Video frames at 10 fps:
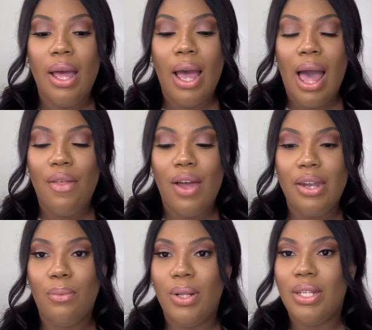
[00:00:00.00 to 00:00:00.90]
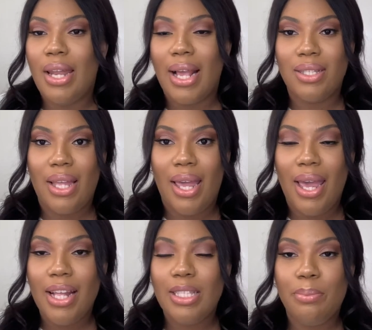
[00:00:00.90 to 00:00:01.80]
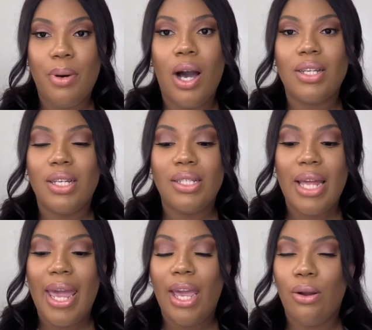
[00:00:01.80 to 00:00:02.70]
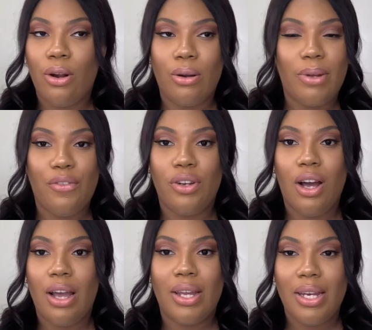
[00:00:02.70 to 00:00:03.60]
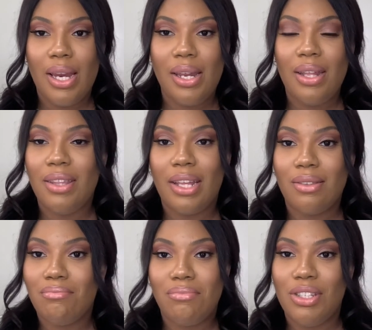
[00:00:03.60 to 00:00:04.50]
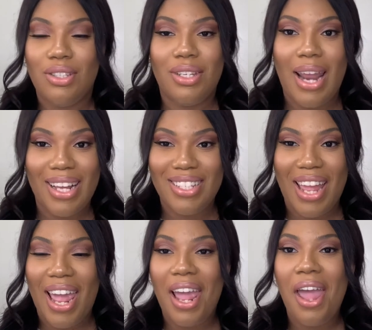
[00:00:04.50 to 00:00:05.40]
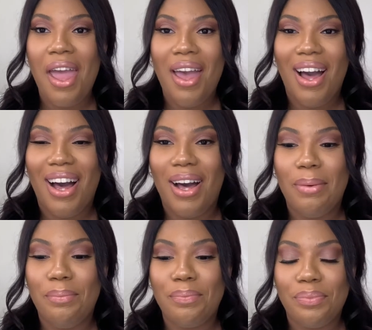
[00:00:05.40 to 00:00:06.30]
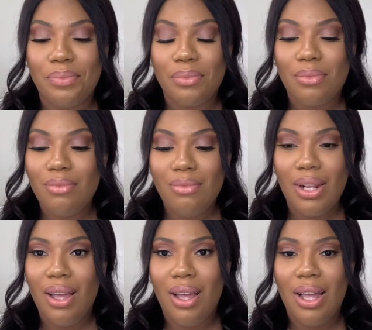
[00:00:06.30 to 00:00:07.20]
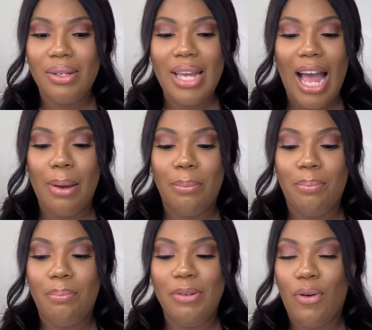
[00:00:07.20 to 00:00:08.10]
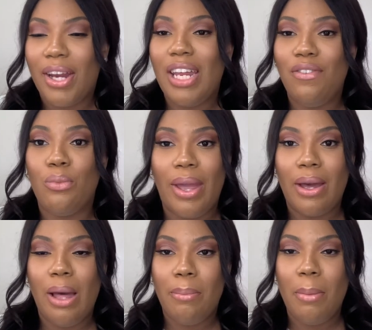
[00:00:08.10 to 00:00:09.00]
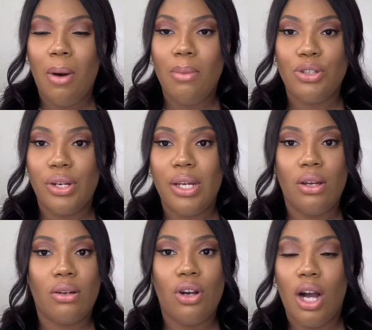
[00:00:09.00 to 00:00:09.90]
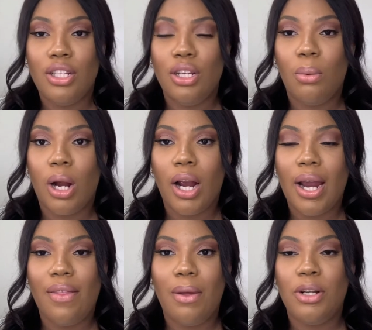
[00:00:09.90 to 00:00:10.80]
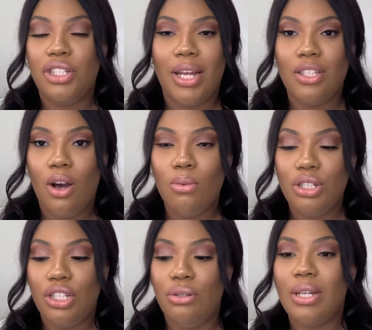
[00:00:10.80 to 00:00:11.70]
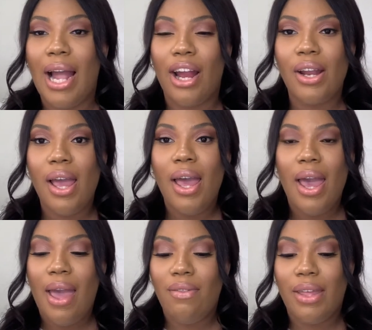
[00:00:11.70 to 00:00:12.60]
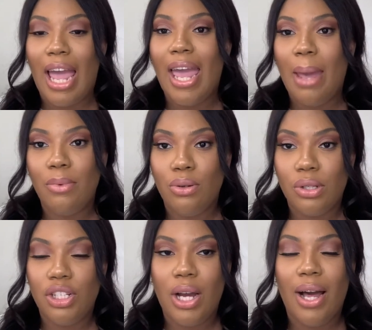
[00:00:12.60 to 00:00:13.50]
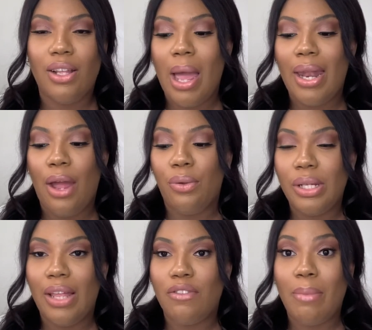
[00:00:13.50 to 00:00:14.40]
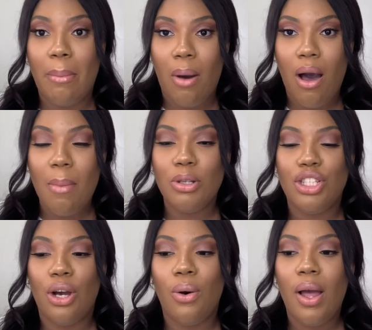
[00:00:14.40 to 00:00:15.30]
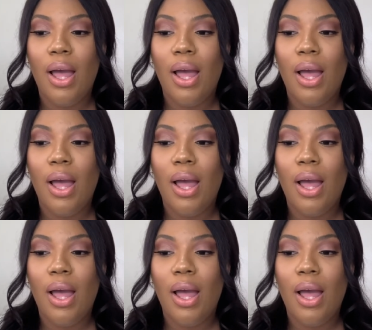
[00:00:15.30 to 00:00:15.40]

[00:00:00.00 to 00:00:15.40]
and then when the next day hits boxing day or if you're not canadian like just the next day um yeah before i can even wake up my mom's already gone to work and then when she gets home she's too tired and like i am an only child and i only live with my mom so